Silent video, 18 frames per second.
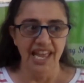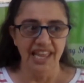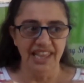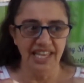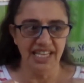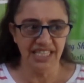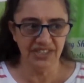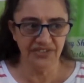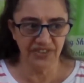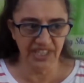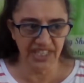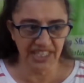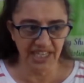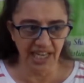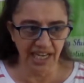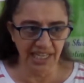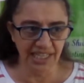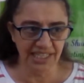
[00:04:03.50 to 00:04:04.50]
there's
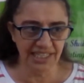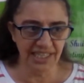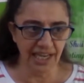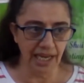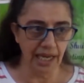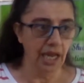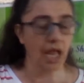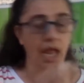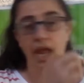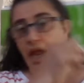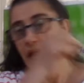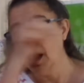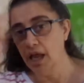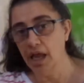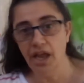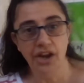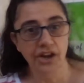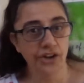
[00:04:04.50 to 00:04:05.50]
fertility.
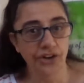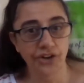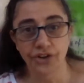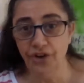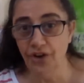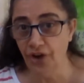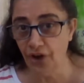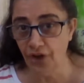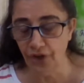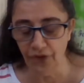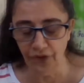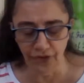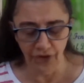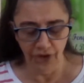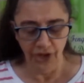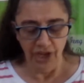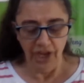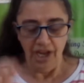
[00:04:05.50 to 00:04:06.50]

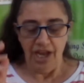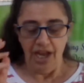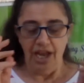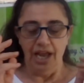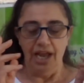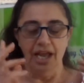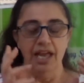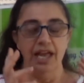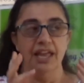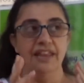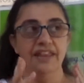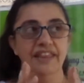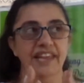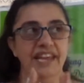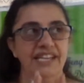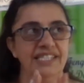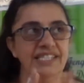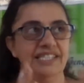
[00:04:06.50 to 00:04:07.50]
No,
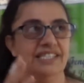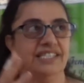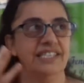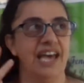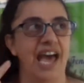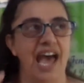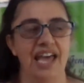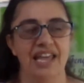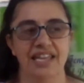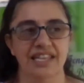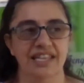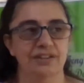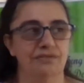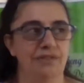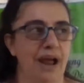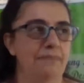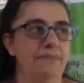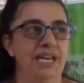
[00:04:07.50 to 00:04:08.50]
there's that the
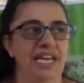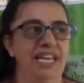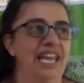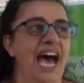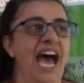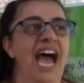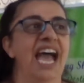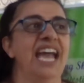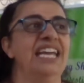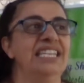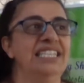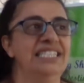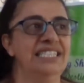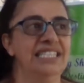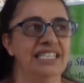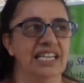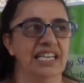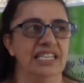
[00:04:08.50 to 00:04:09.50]
rabbit, the
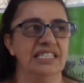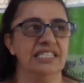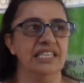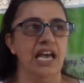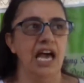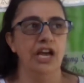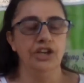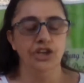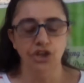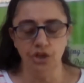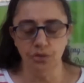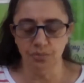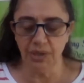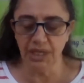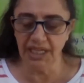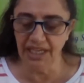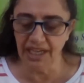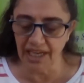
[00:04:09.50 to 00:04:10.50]
haste, there's a new
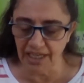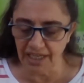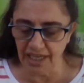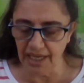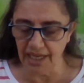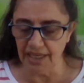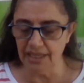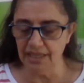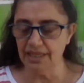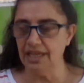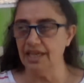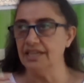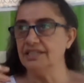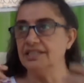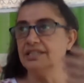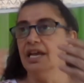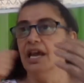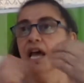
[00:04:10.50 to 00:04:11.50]
beginning,
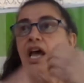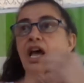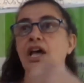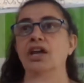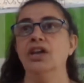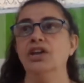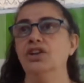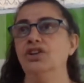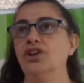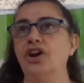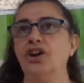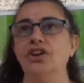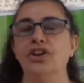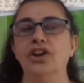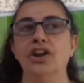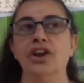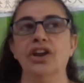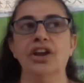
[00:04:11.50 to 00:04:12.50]
there's you
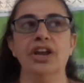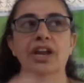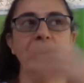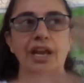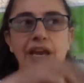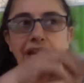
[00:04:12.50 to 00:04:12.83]
know uh,